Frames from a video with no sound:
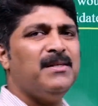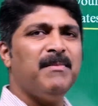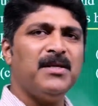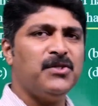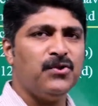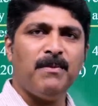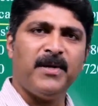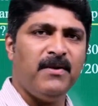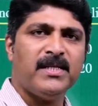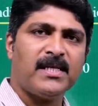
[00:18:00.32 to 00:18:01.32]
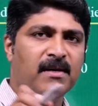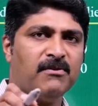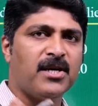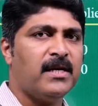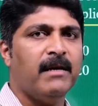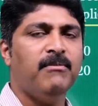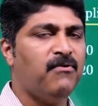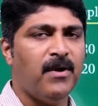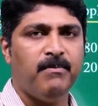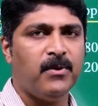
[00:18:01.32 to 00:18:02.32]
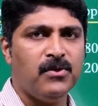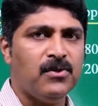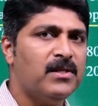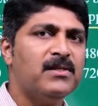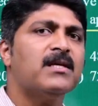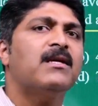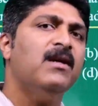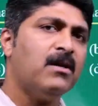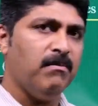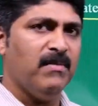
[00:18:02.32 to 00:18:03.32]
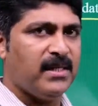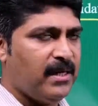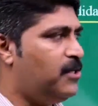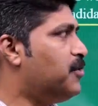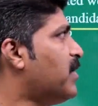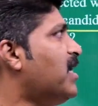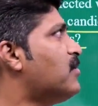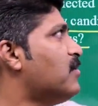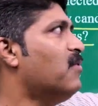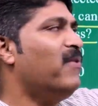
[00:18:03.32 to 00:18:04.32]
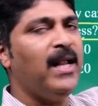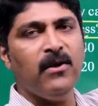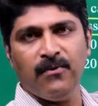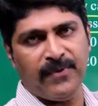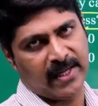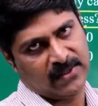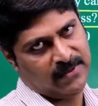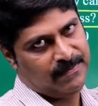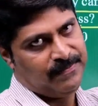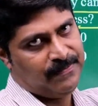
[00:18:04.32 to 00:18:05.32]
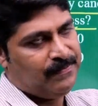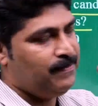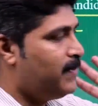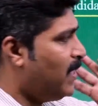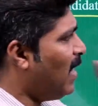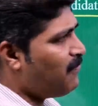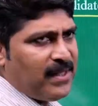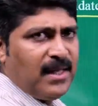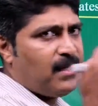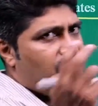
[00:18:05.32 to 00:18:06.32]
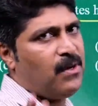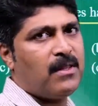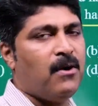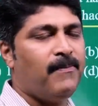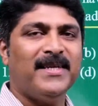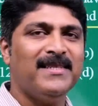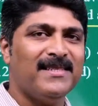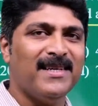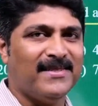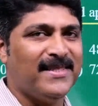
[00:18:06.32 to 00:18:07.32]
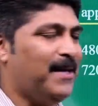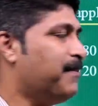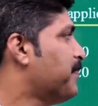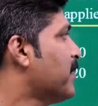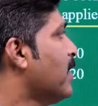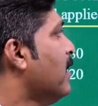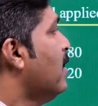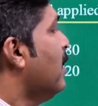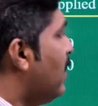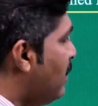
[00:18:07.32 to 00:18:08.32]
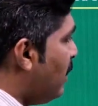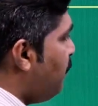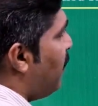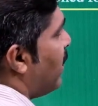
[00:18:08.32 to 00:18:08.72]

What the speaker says: similar to the previous conventional type of approach. This is a quick method to reach the value of x. After the rest of the operations are same. Then for